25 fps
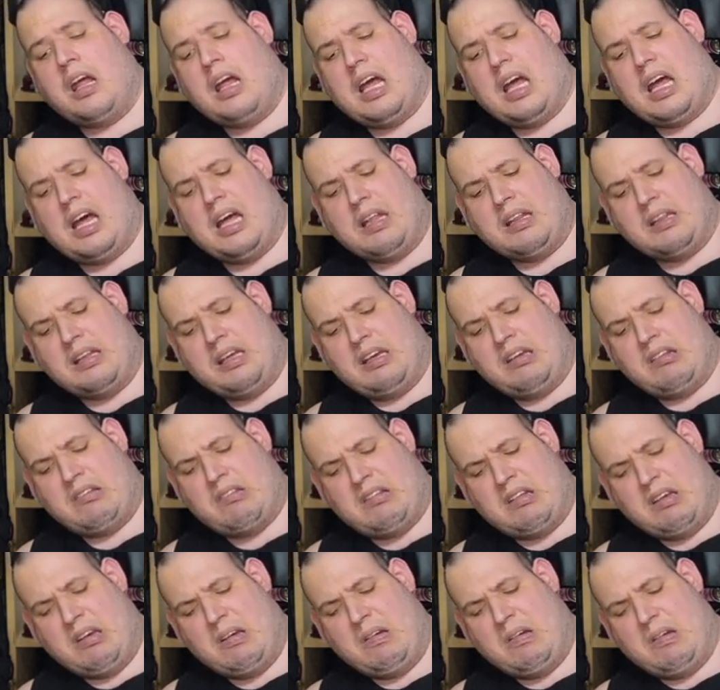and
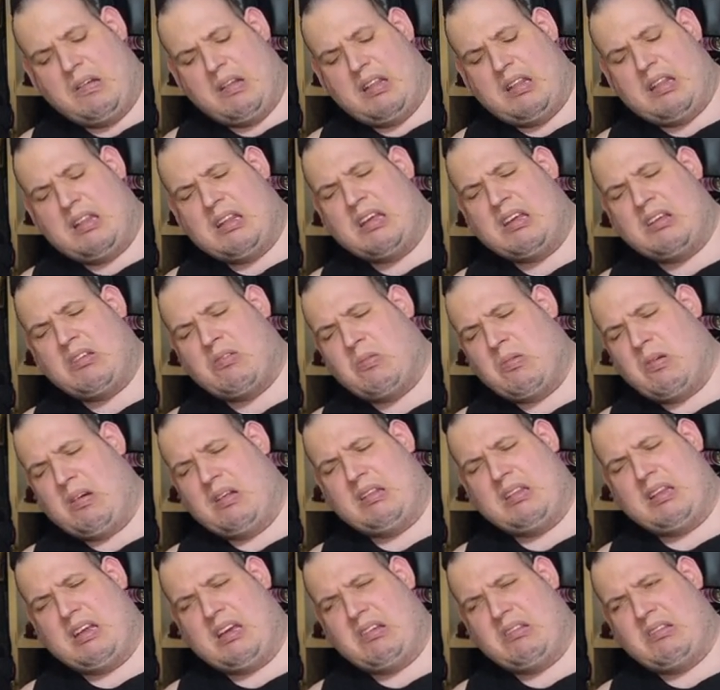this
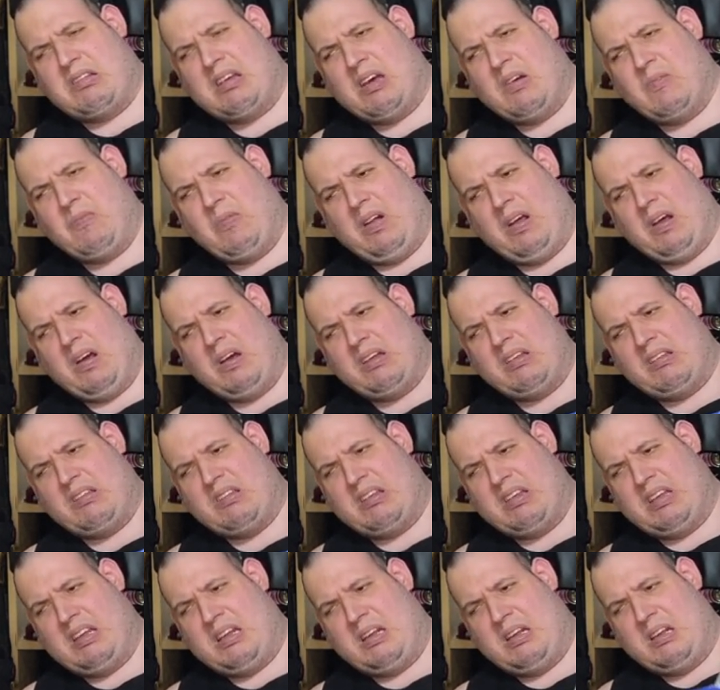one does have lights
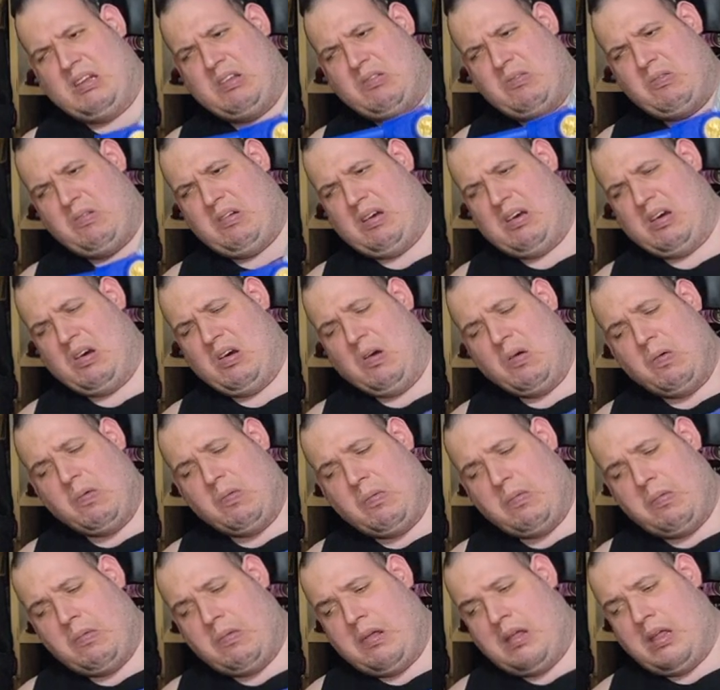in as well.
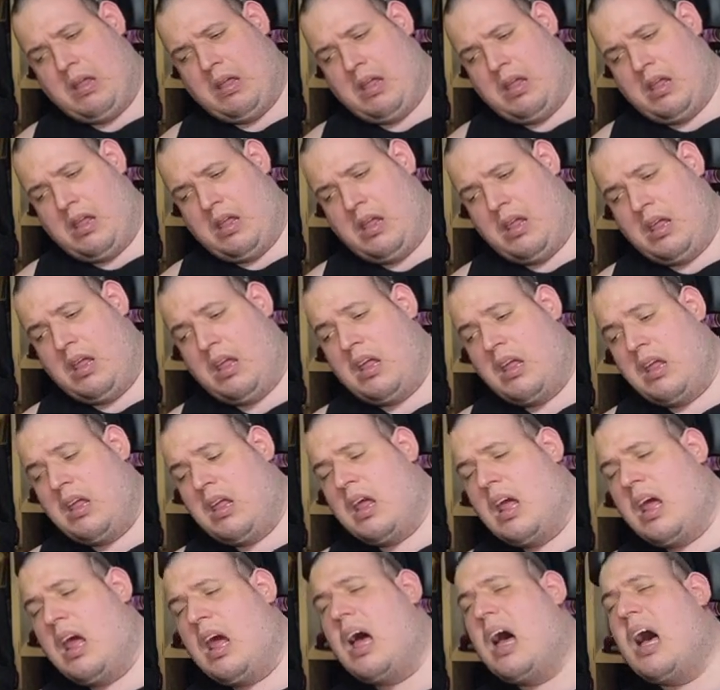
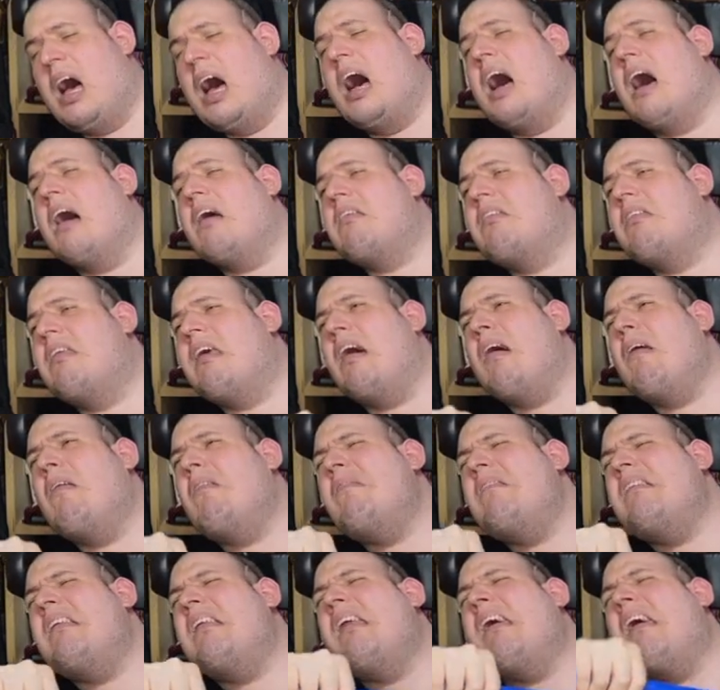I
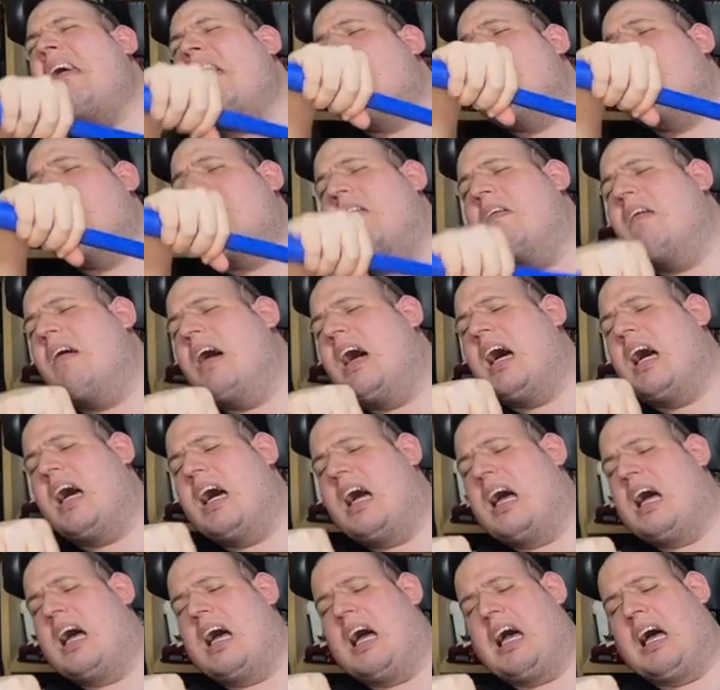don't know
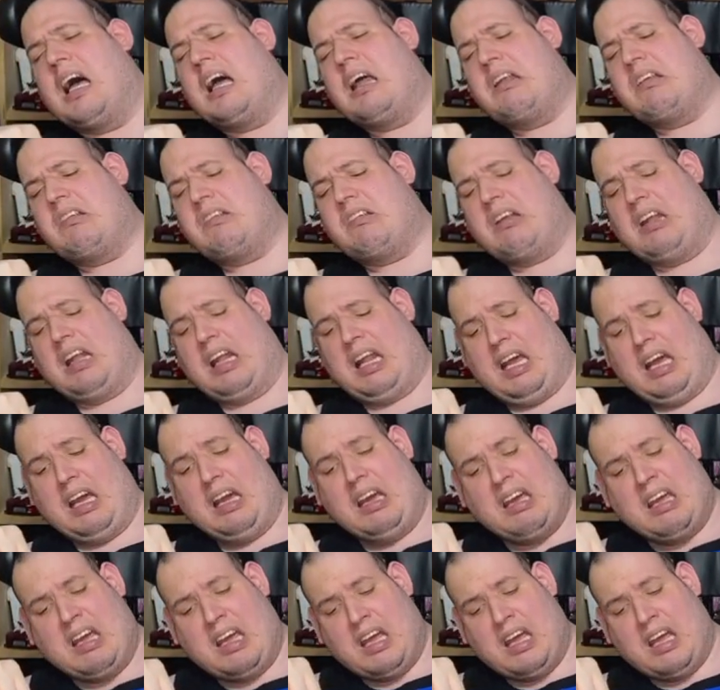actually